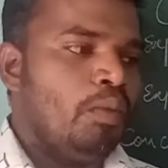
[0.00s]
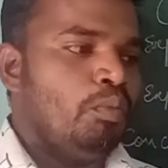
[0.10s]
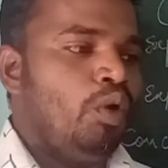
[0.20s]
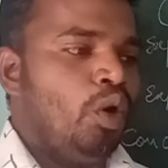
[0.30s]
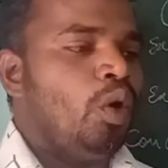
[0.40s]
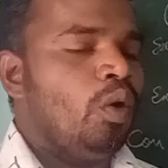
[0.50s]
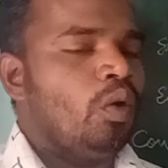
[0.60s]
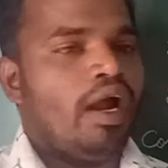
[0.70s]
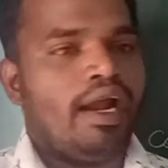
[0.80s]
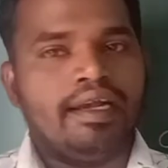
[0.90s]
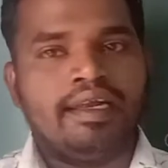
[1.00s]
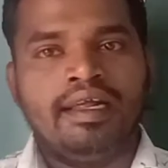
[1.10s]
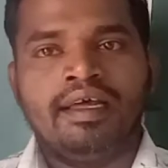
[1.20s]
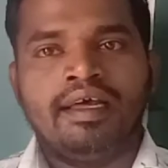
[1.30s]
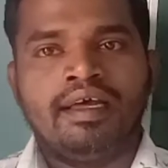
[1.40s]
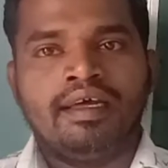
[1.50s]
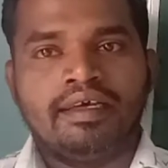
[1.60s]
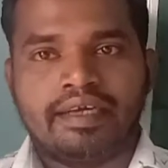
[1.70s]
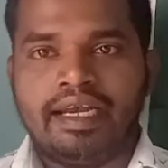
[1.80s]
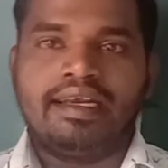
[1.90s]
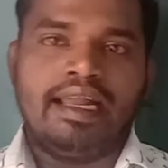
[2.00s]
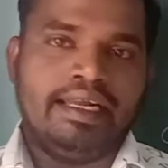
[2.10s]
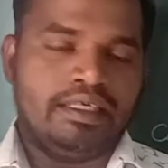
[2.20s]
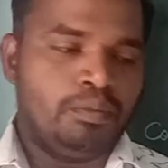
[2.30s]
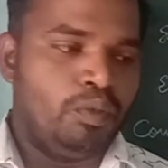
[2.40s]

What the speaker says: blue and red light.